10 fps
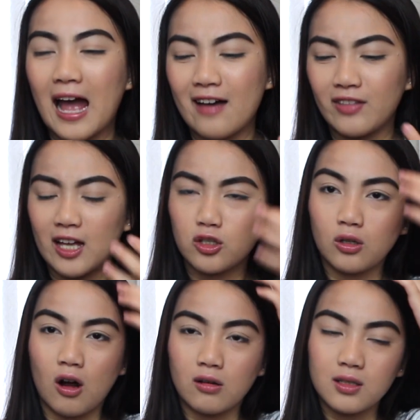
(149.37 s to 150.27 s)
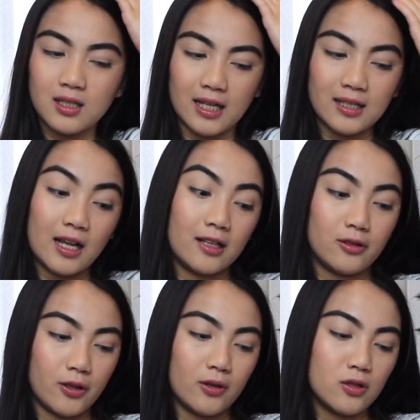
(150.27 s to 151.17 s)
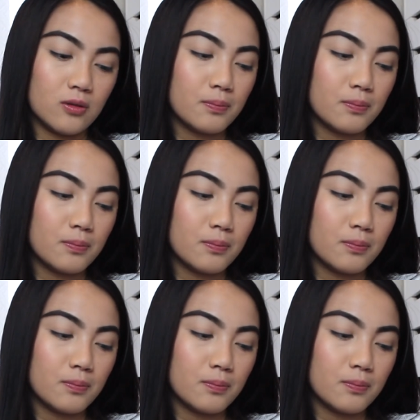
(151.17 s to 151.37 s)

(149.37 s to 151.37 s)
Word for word: have that strong scent. I don't know,